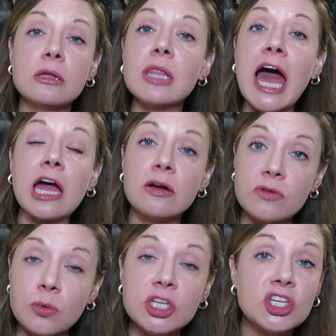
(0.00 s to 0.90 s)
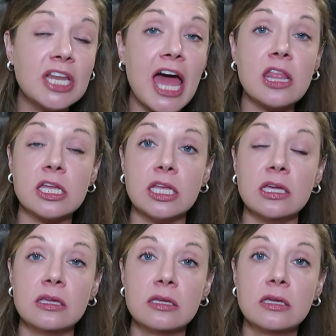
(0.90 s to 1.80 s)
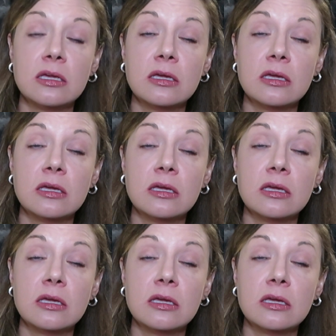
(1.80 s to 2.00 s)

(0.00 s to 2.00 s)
the lack of originality.